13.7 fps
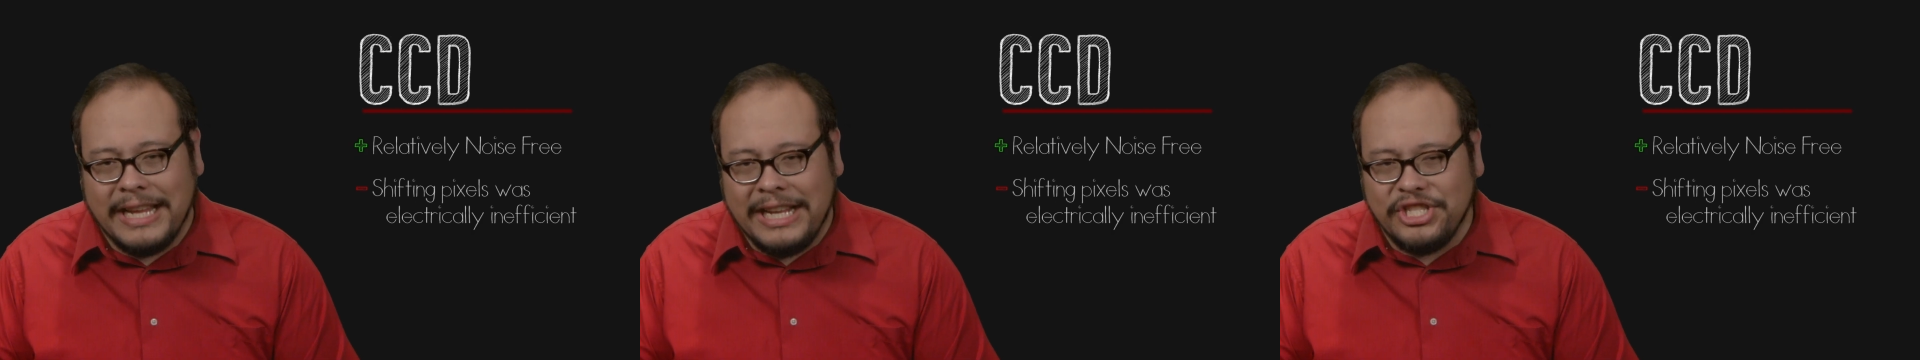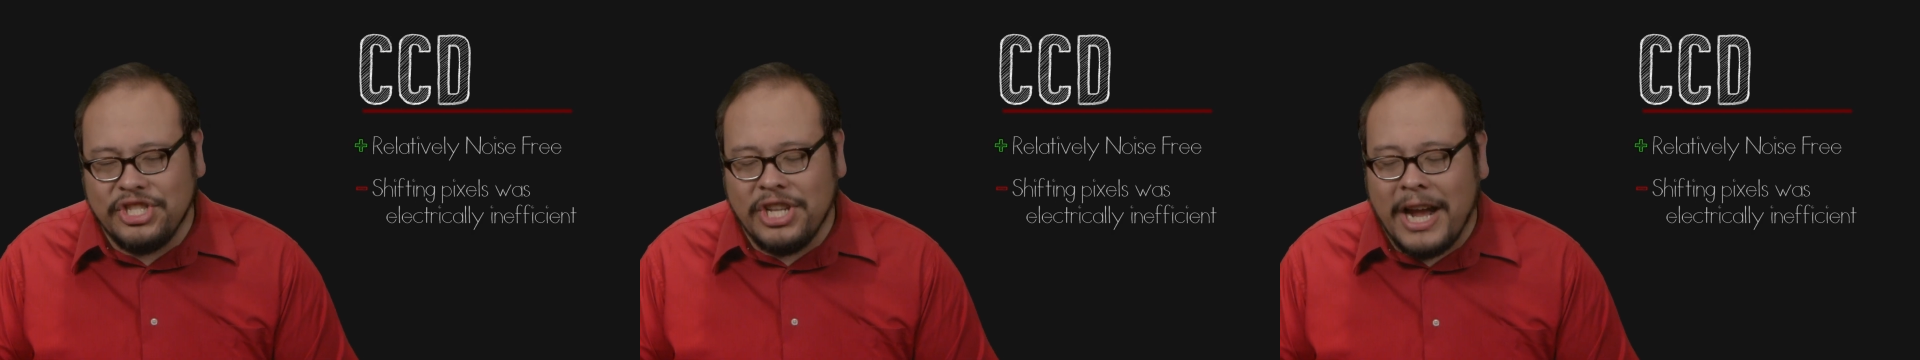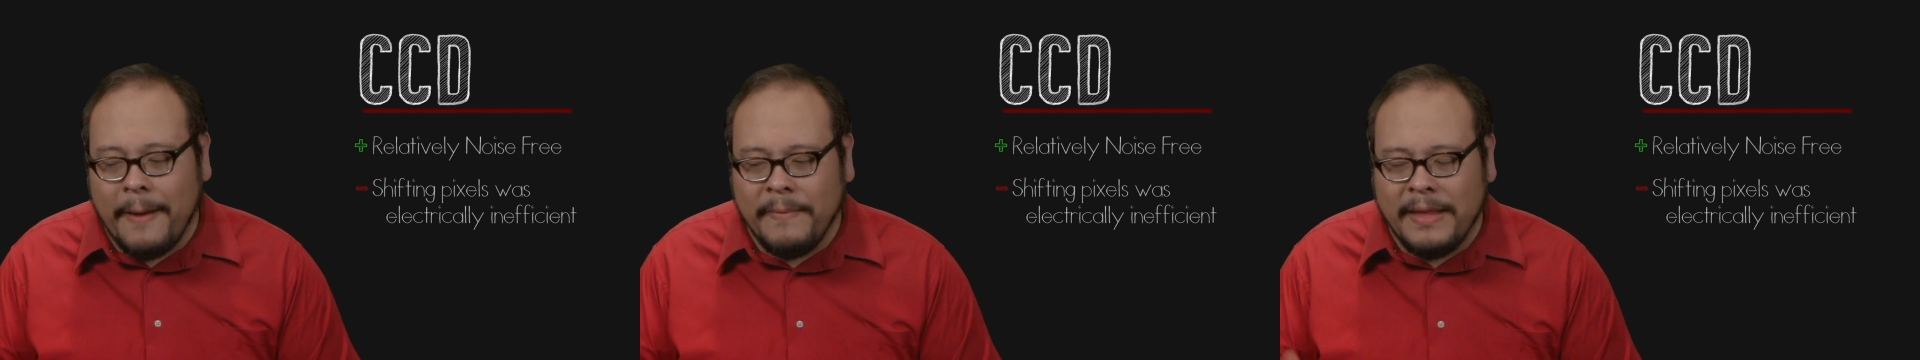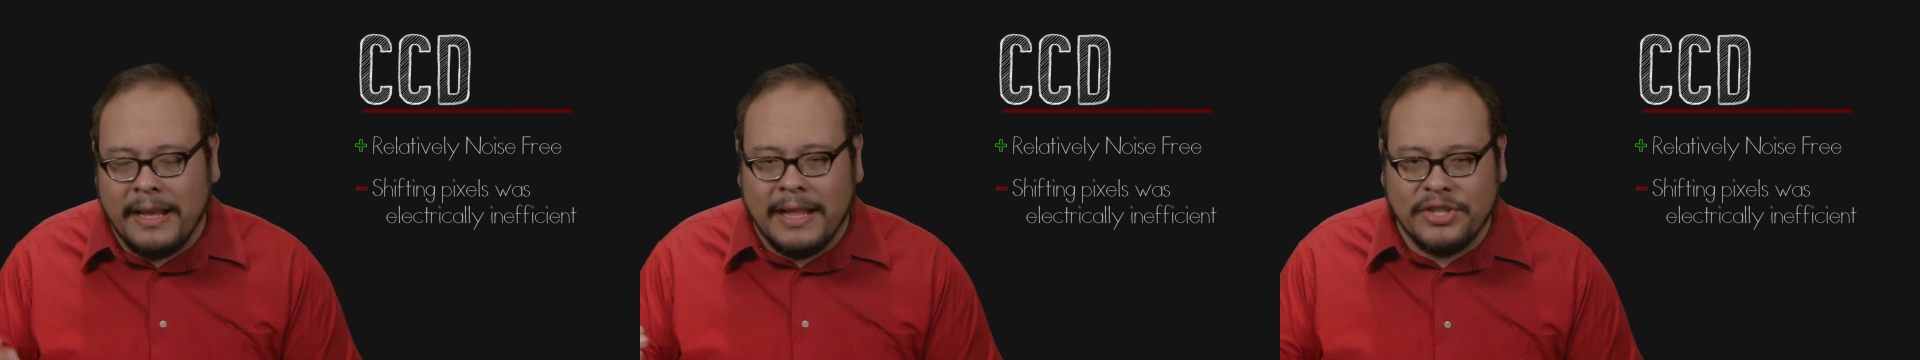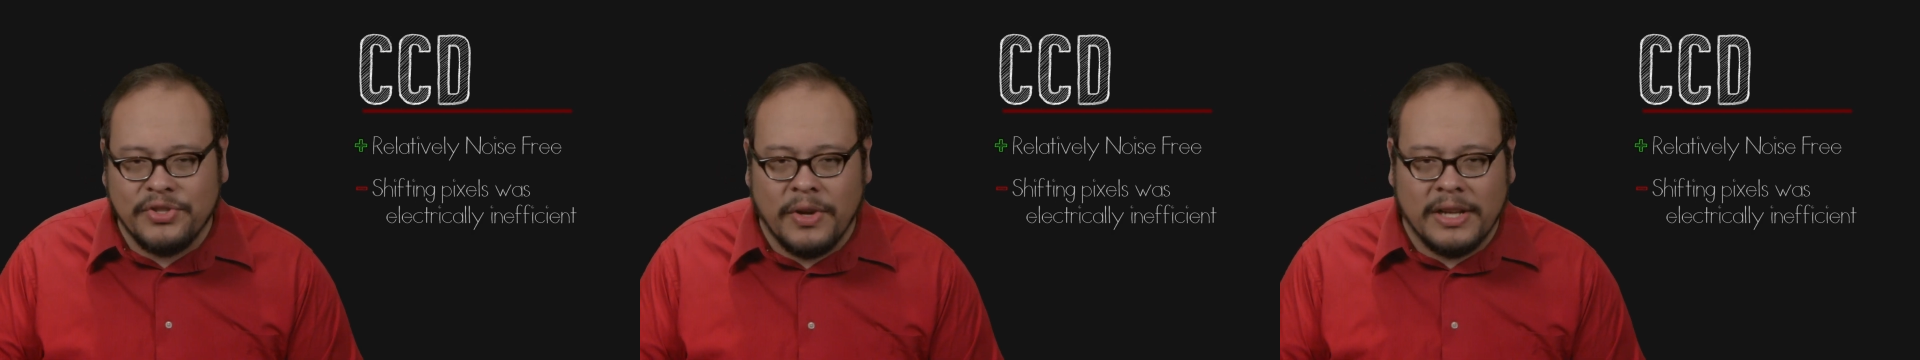each time the
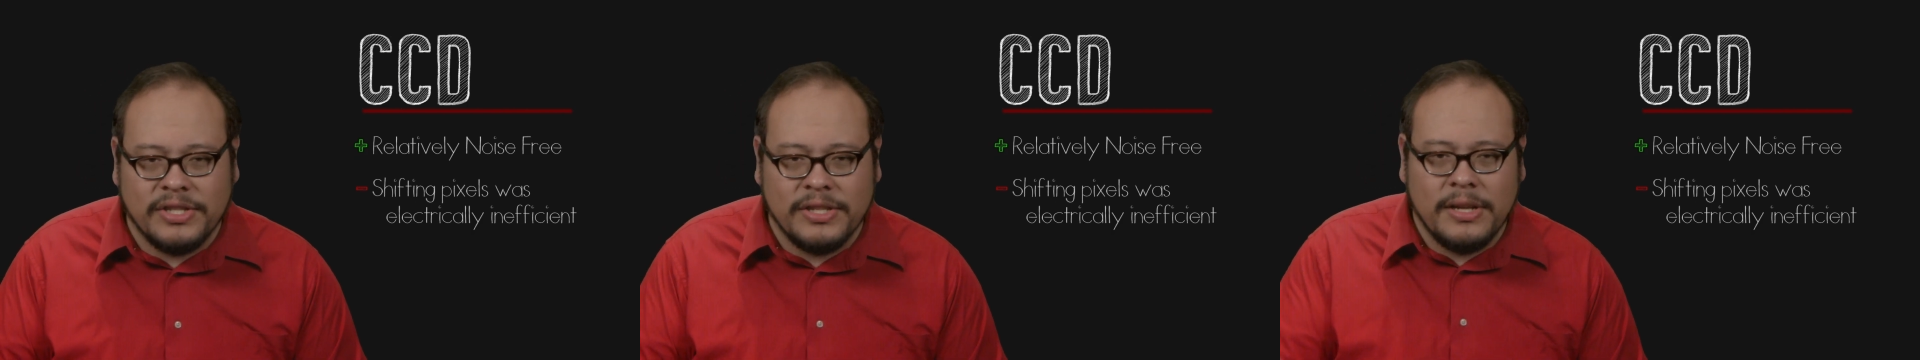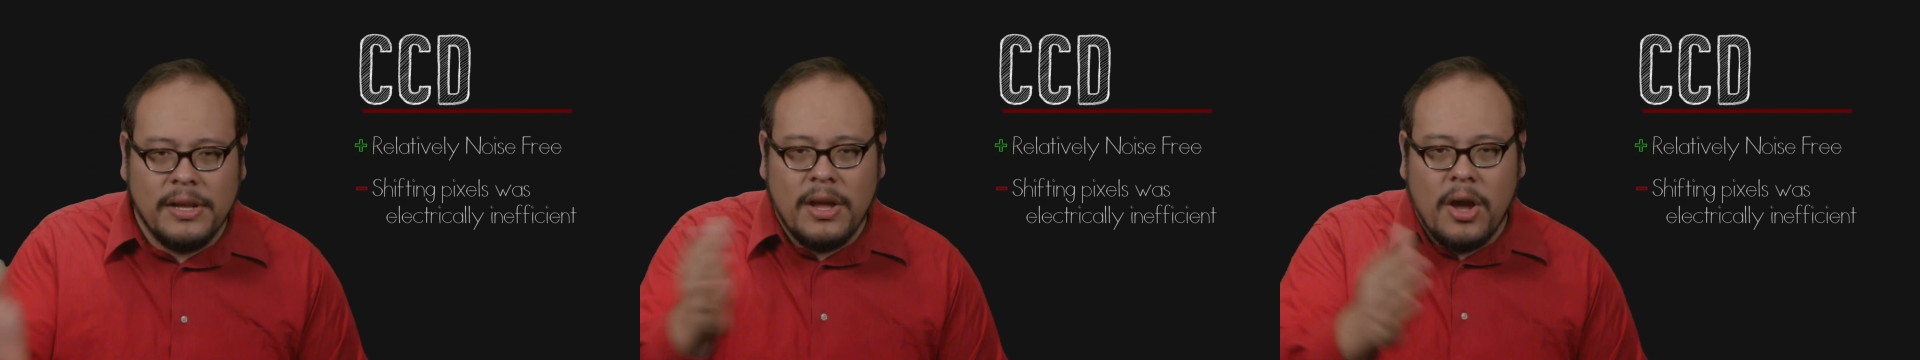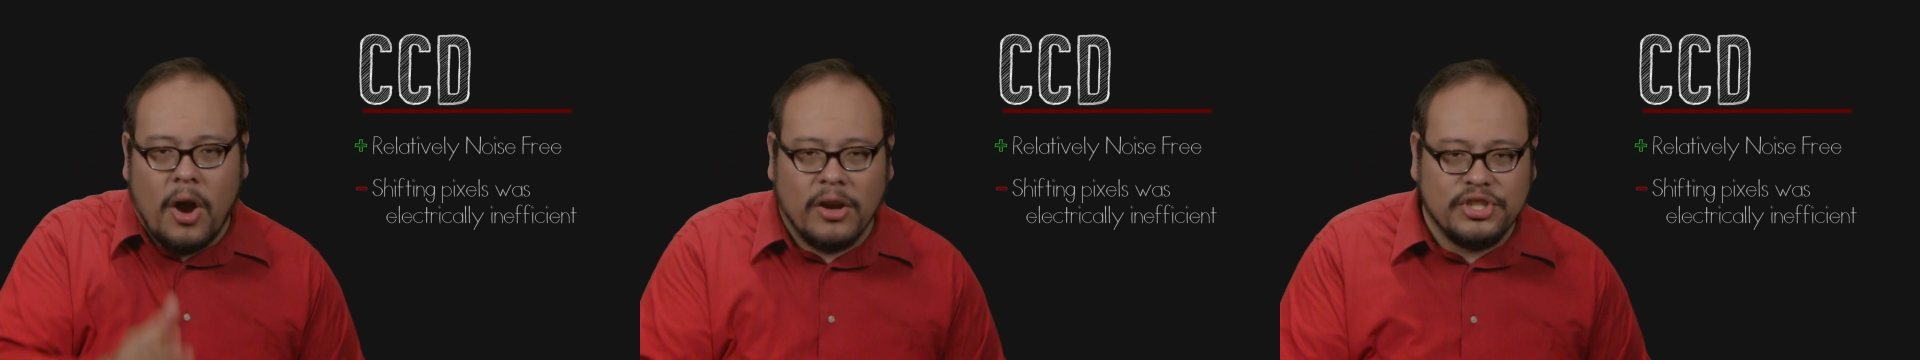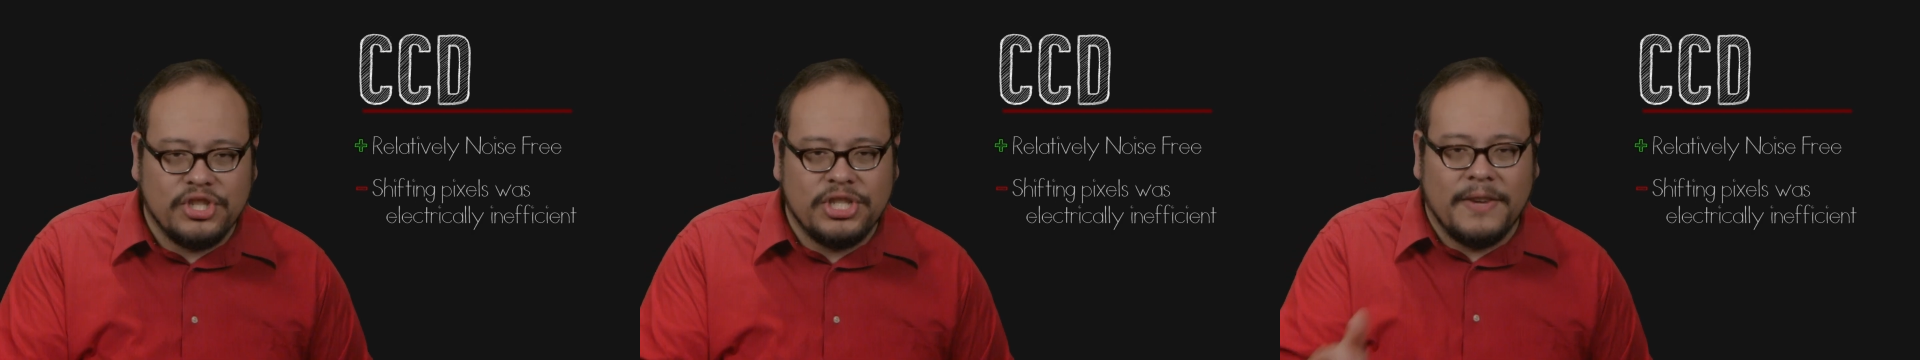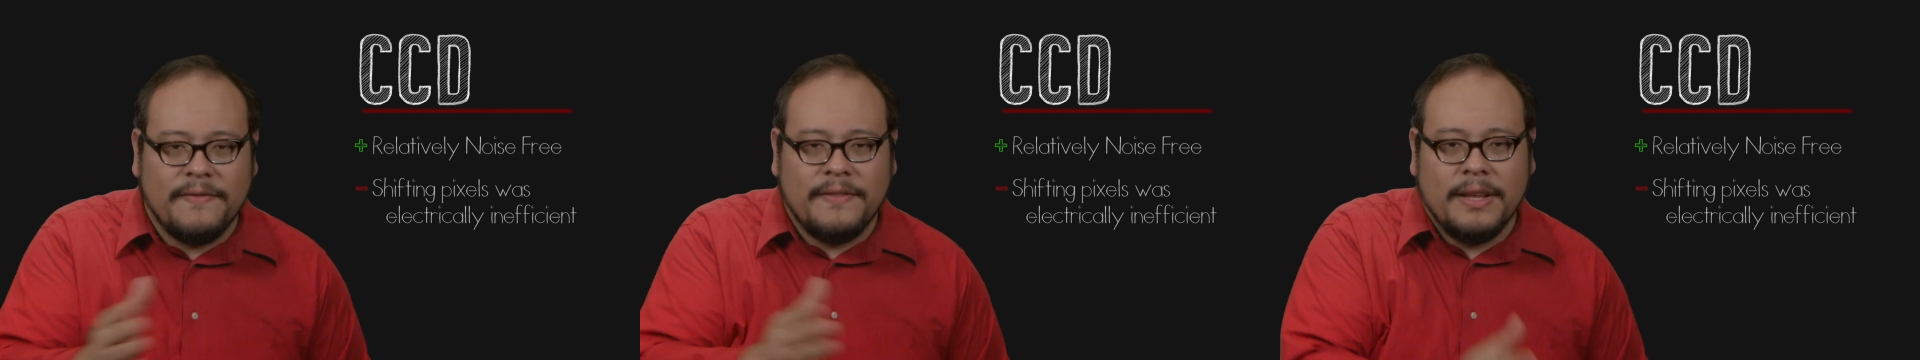electrons are
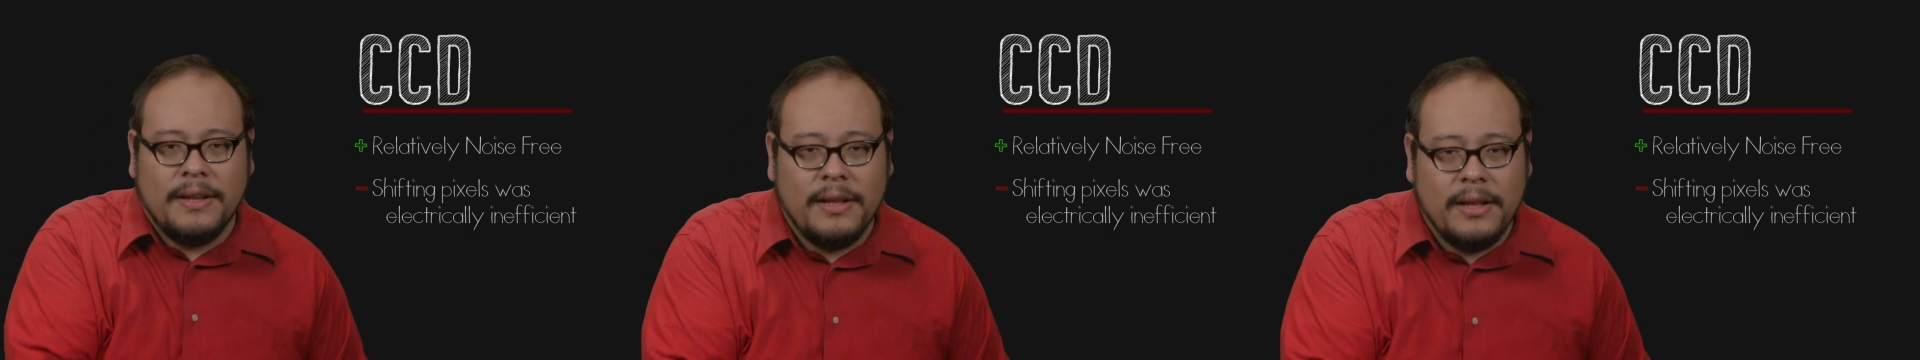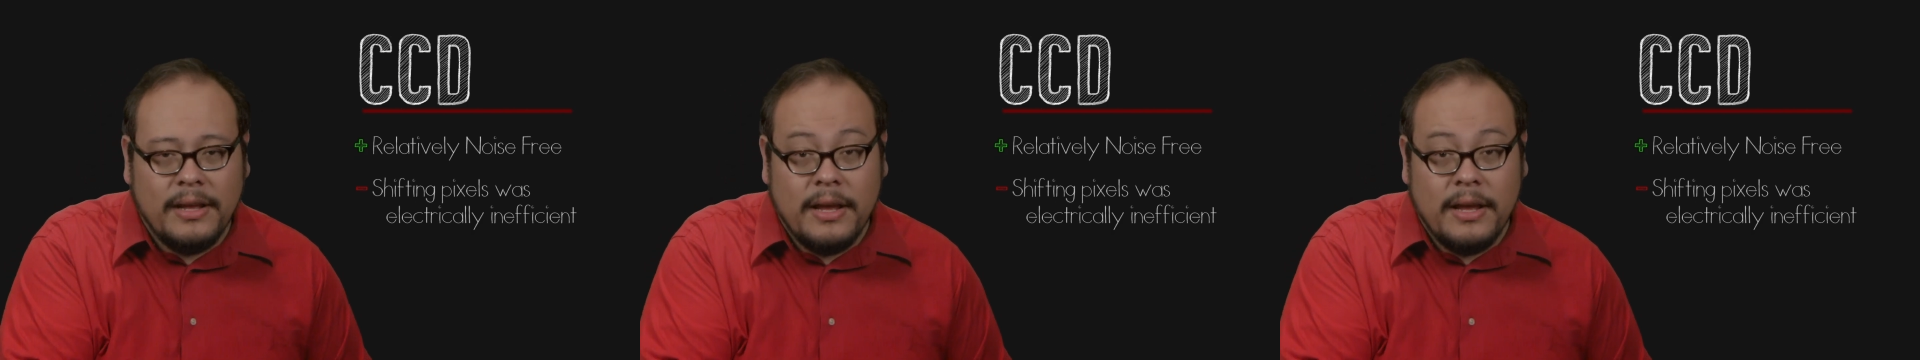shifted